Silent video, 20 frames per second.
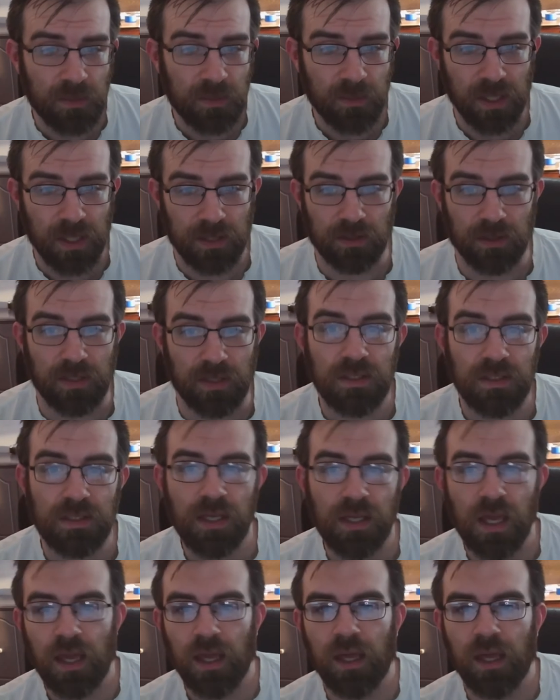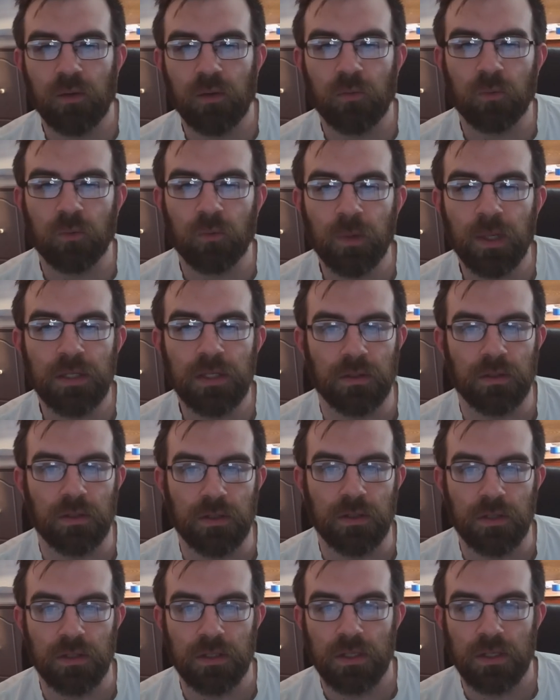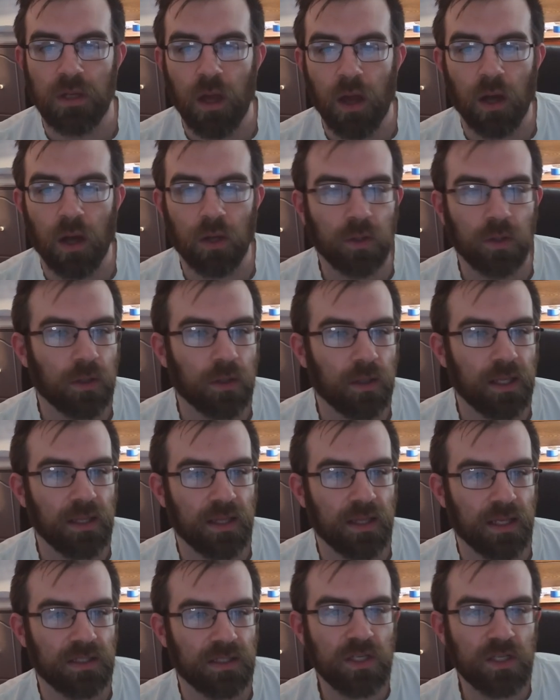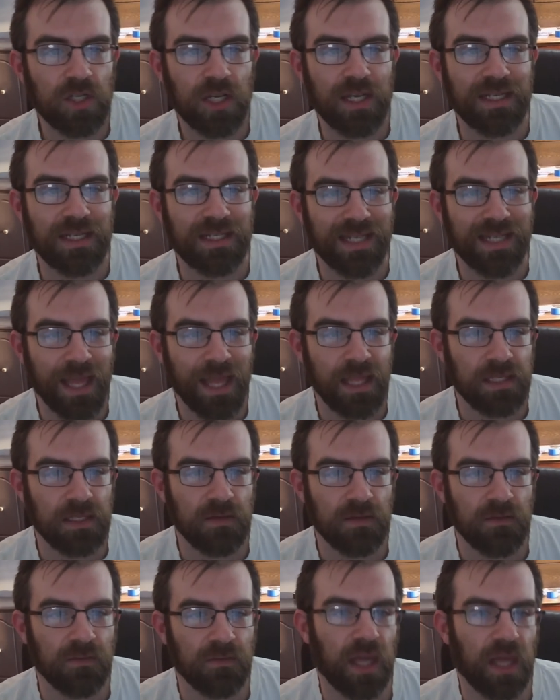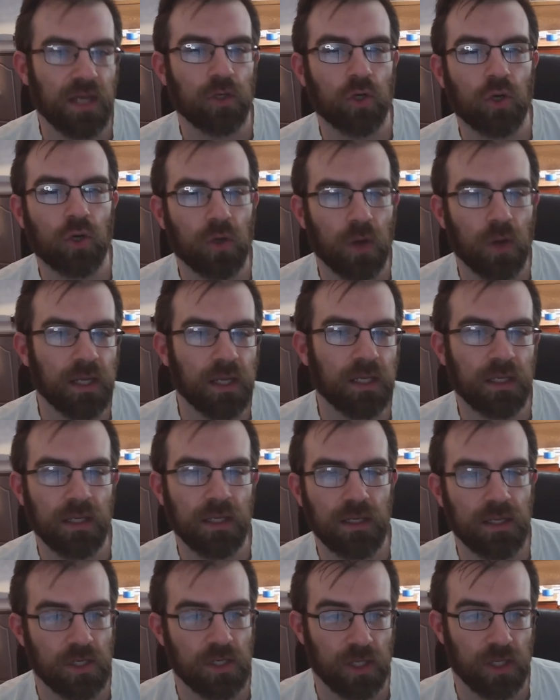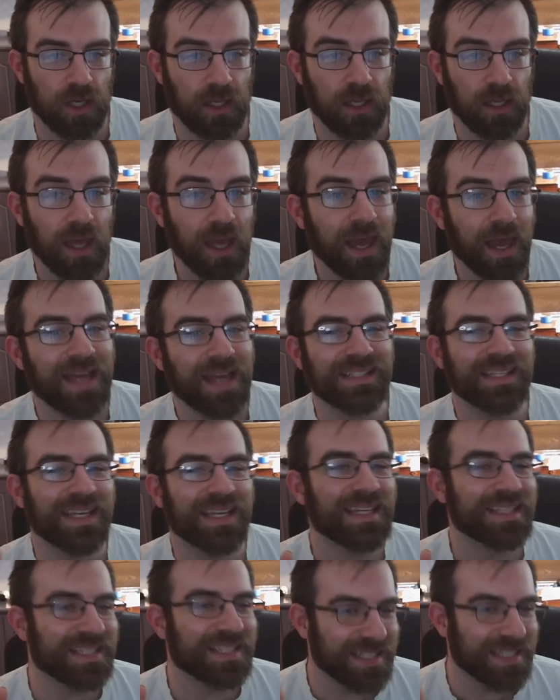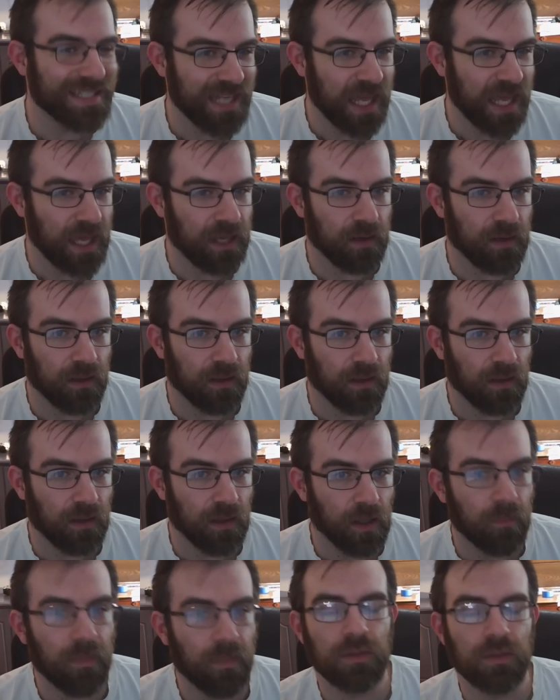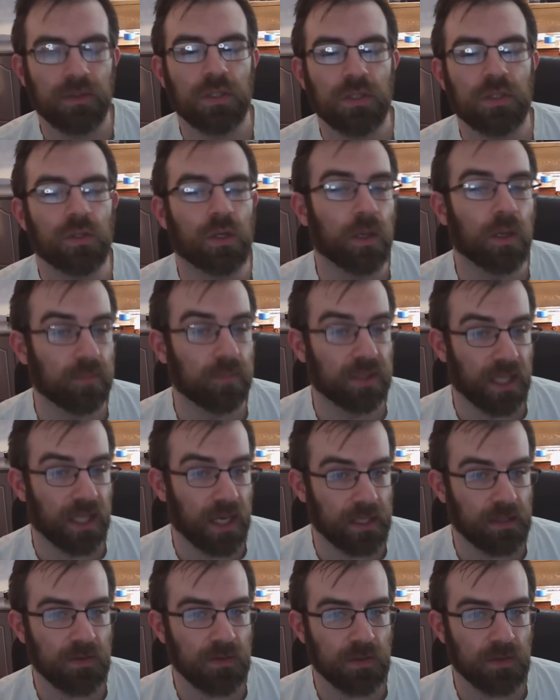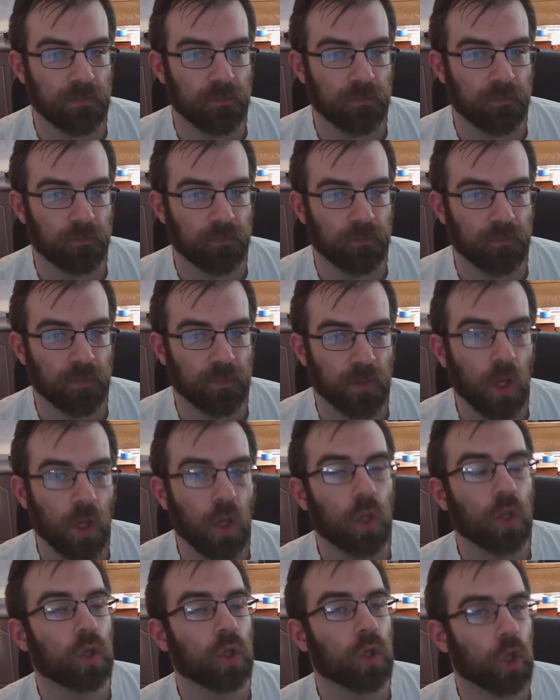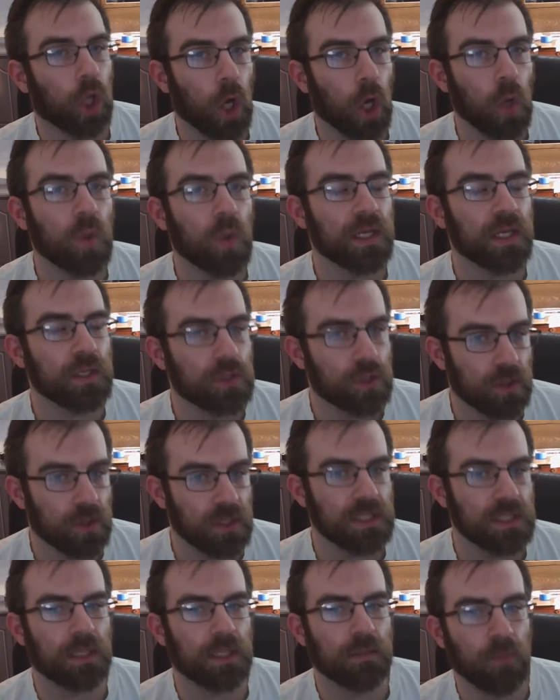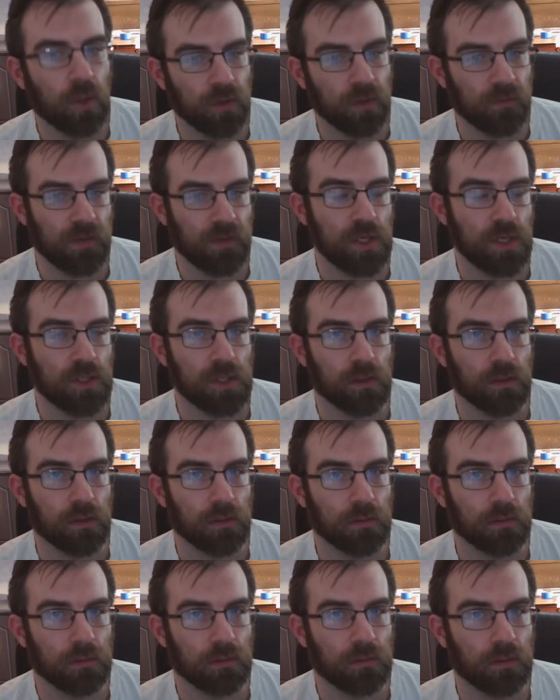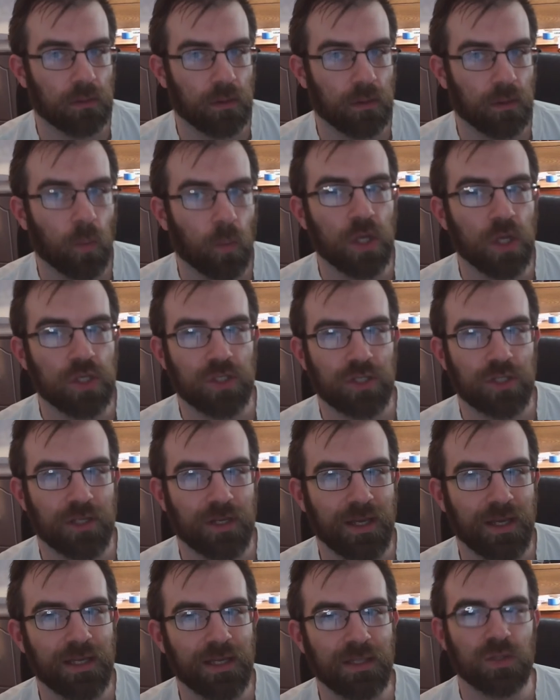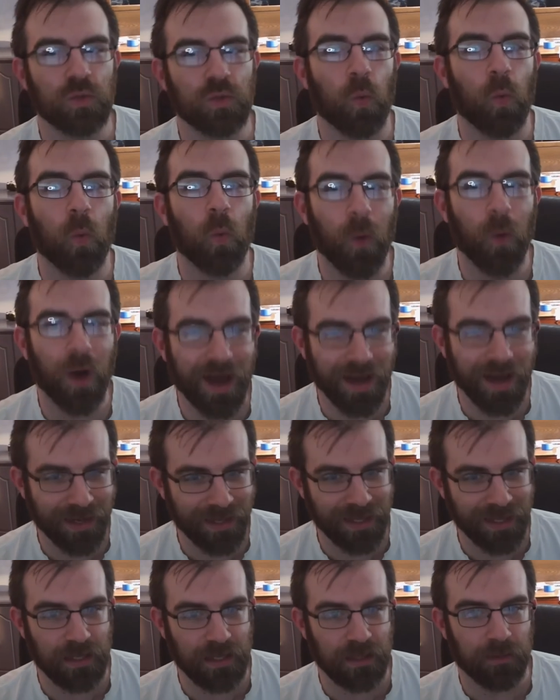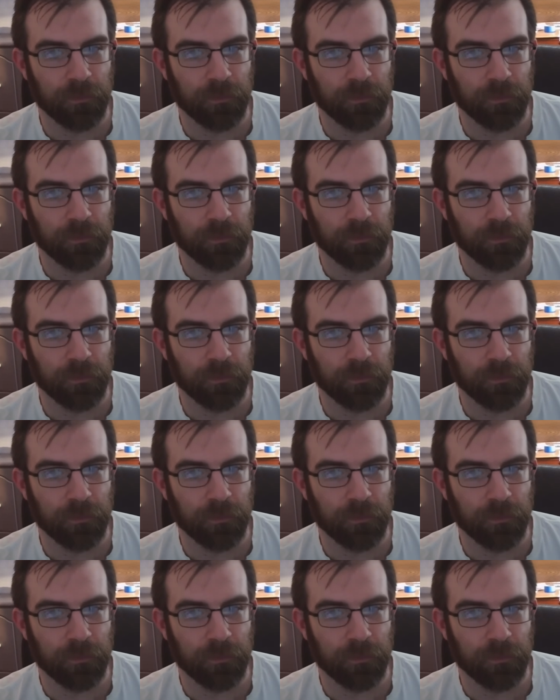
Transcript: specialists, and researchers are learning that such intensive and chronic conditioning has instead mounted to compliance, low intrinsic motivation, which is why